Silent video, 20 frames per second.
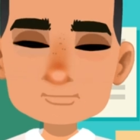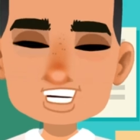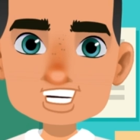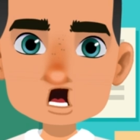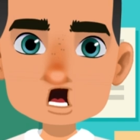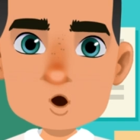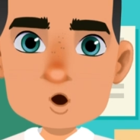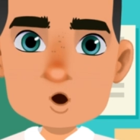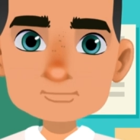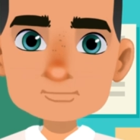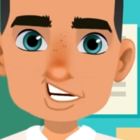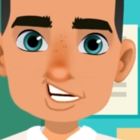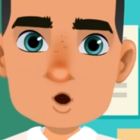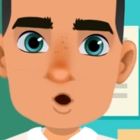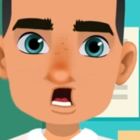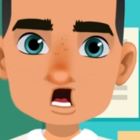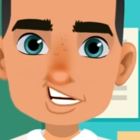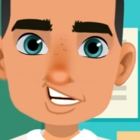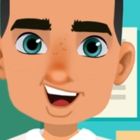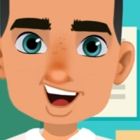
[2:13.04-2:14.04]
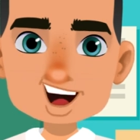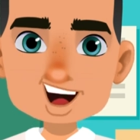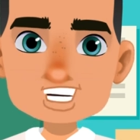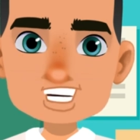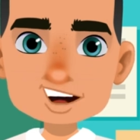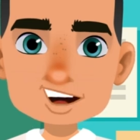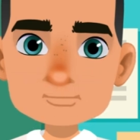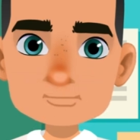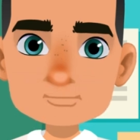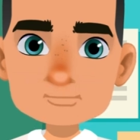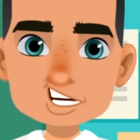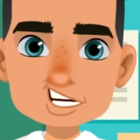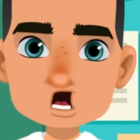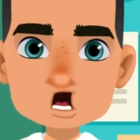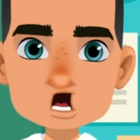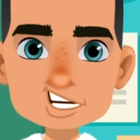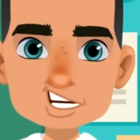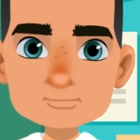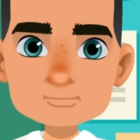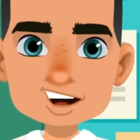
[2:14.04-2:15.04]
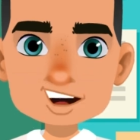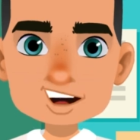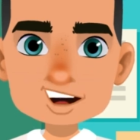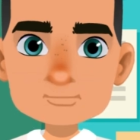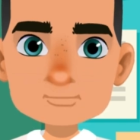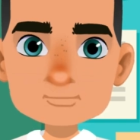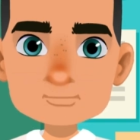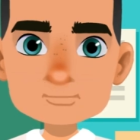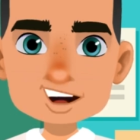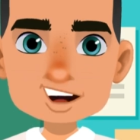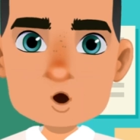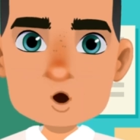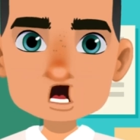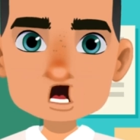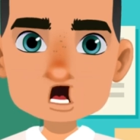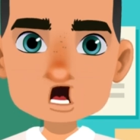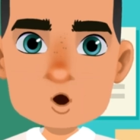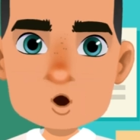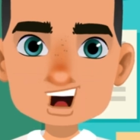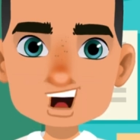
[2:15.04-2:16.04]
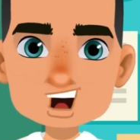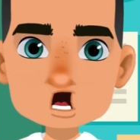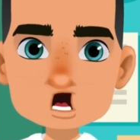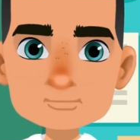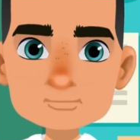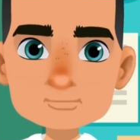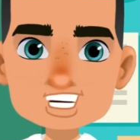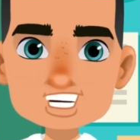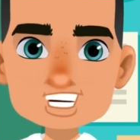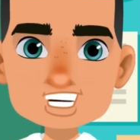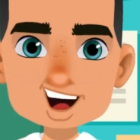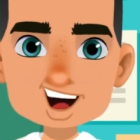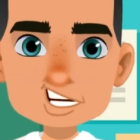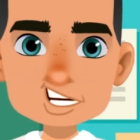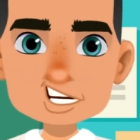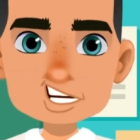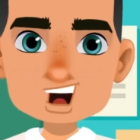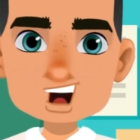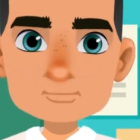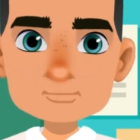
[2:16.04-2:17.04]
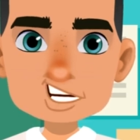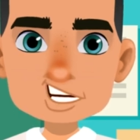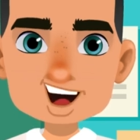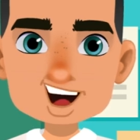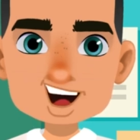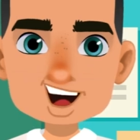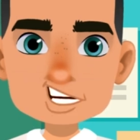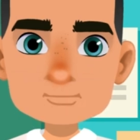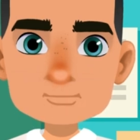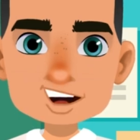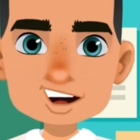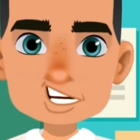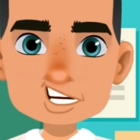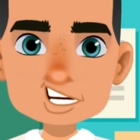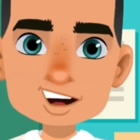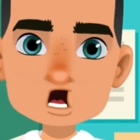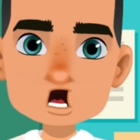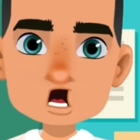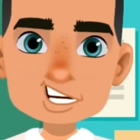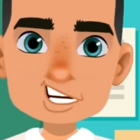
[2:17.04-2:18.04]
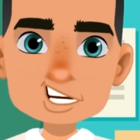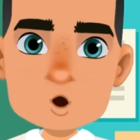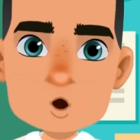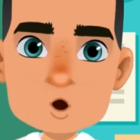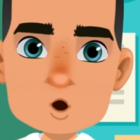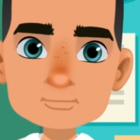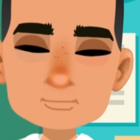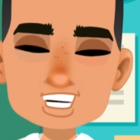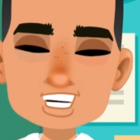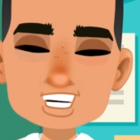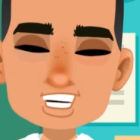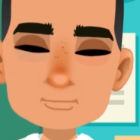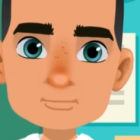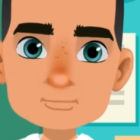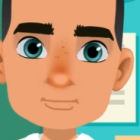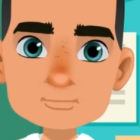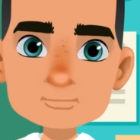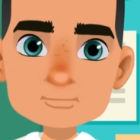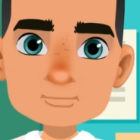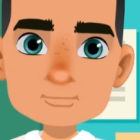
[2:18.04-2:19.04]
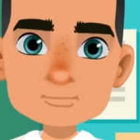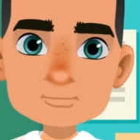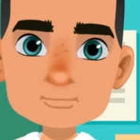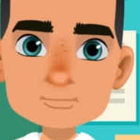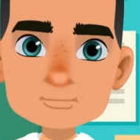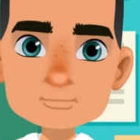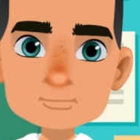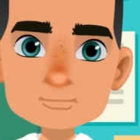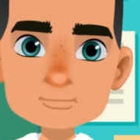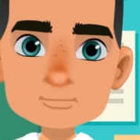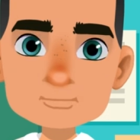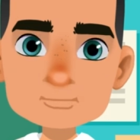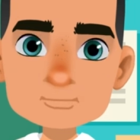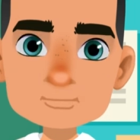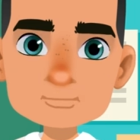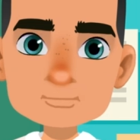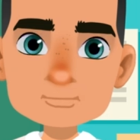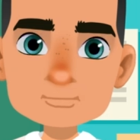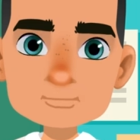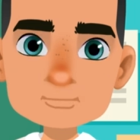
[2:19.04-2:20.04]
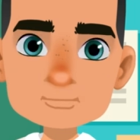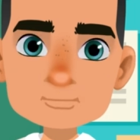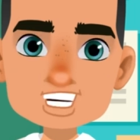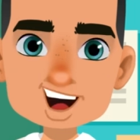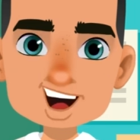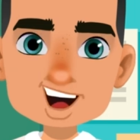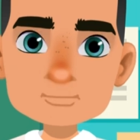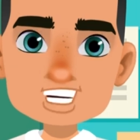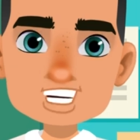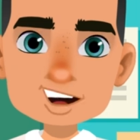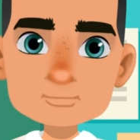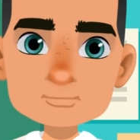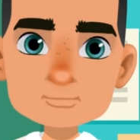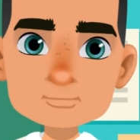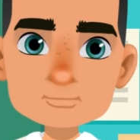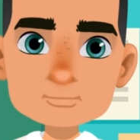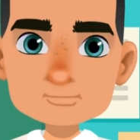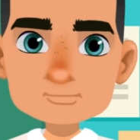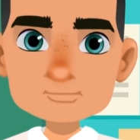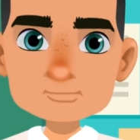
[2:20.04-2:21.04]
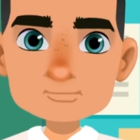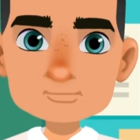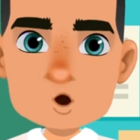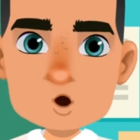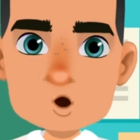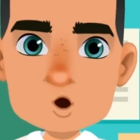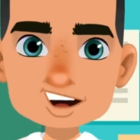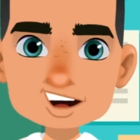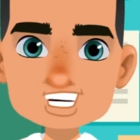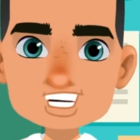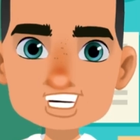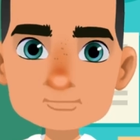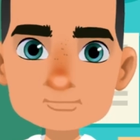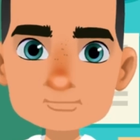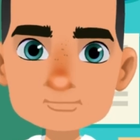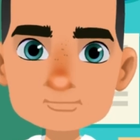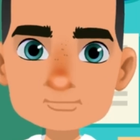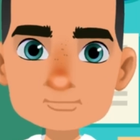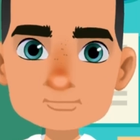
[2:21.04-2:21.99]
and weak collocations that mean that a word can collocate many other words, i.e. wish,